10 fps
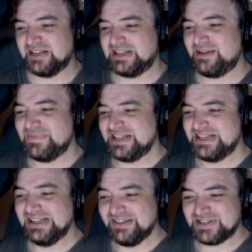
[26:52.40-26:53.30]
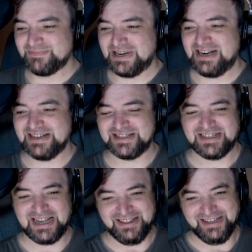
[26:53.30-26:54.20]
that means he lives in Paris,
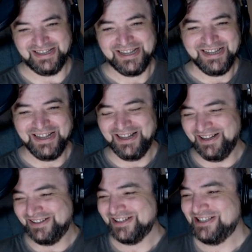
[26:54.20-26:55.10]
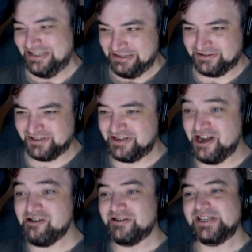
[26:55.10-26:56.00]
I think. Don't
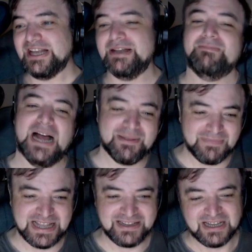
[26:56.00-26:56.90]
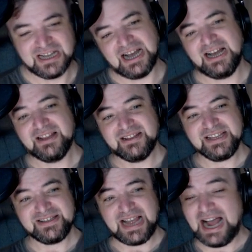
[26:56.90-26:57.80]
know, it might mean
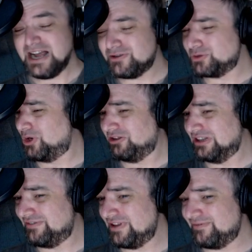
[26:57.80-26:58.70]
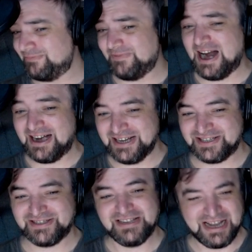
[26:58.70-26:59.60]
this. I do not live in
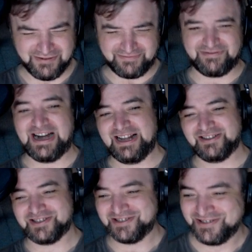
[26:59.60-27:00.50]
Paris, in France.